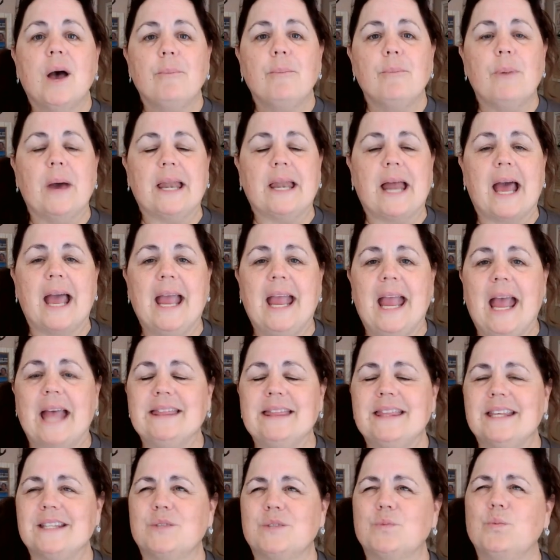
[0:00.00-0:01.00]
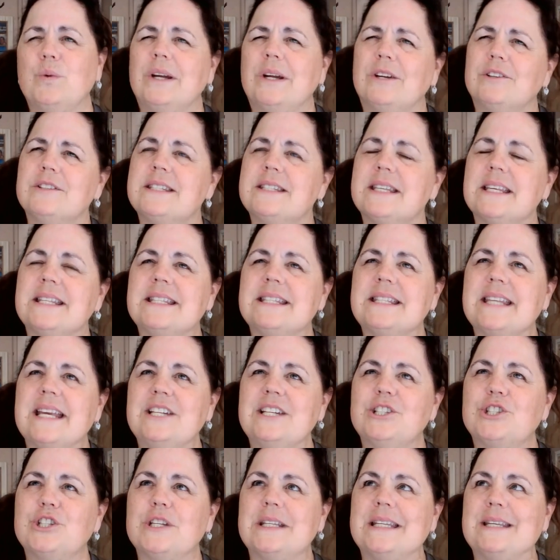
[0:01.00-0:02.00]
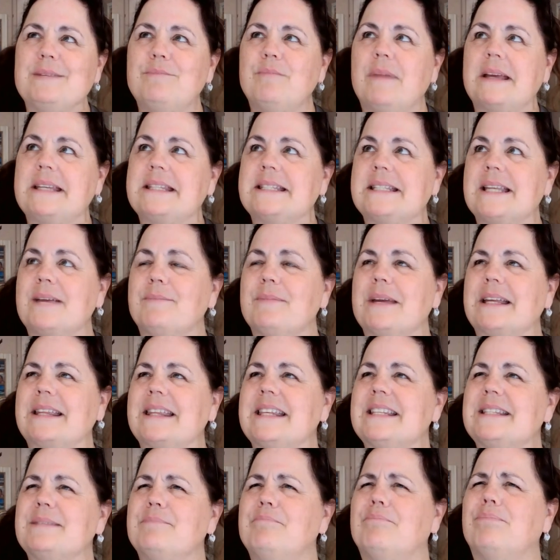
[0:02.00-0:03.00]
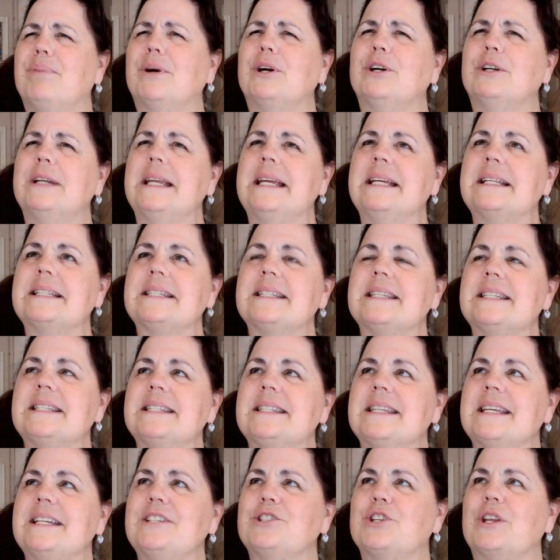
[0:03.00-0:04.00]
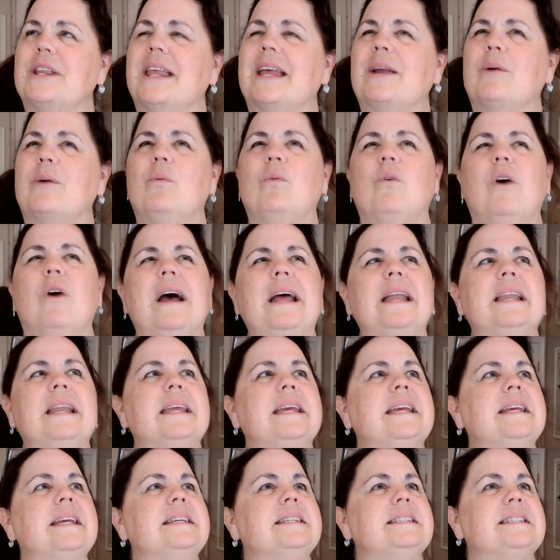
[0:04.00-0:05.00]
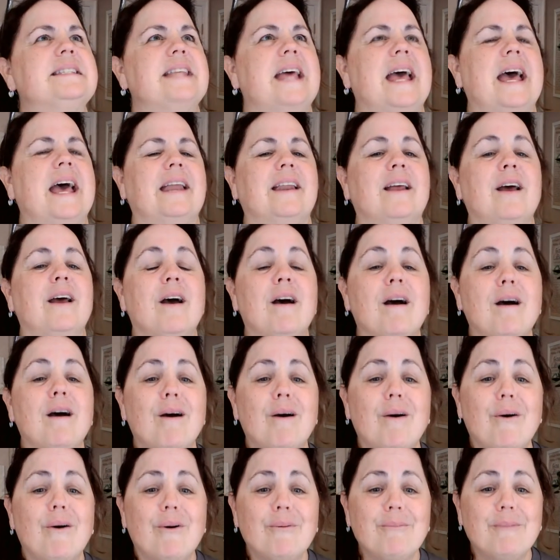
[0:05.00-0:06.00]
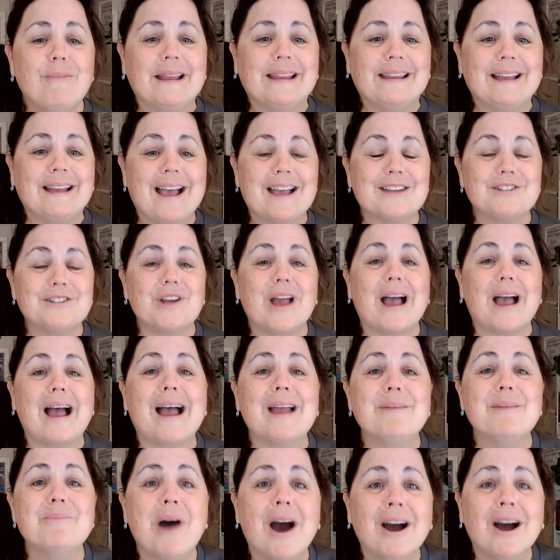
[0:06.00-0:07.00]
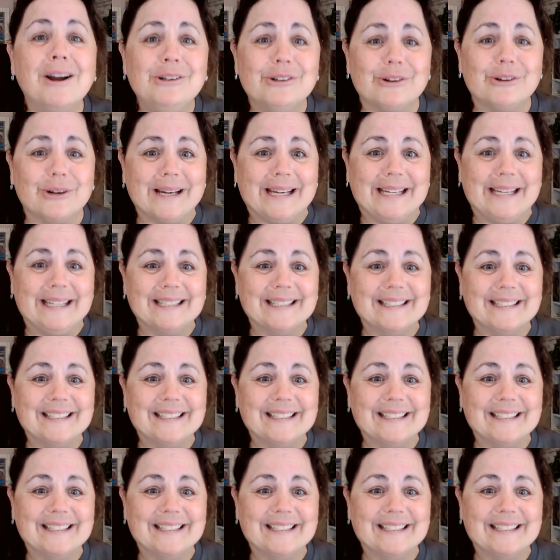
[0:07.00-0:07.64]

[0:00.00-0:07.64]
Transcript: But I had this weird sensation in my stomach, this burning sensation, like, what is that? Oh my gosh, I'm hungry.